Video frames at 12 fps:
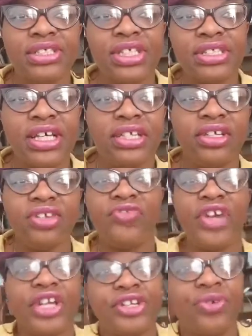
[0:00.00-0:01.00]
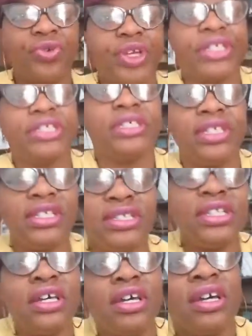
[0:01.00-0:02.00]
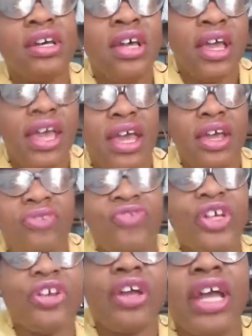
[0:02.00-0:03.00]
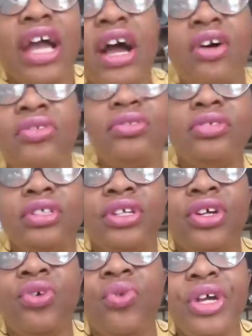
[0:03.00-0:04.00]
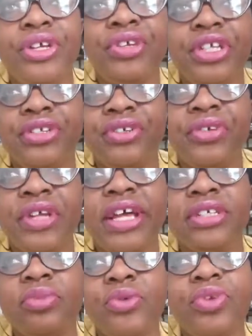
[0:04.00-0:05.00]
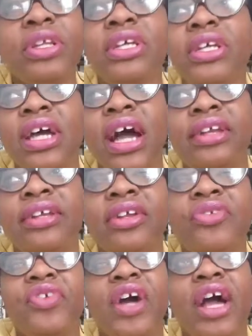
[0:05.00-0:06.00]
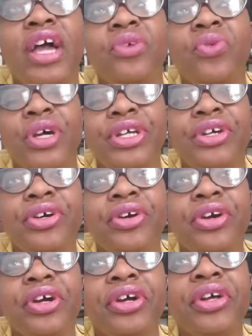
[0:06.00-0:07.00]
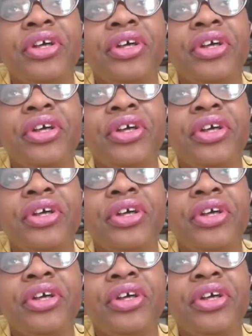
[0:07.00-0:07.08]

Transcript: just identifying your weaknesses and figuring out, what you need to do next, but really identifying what your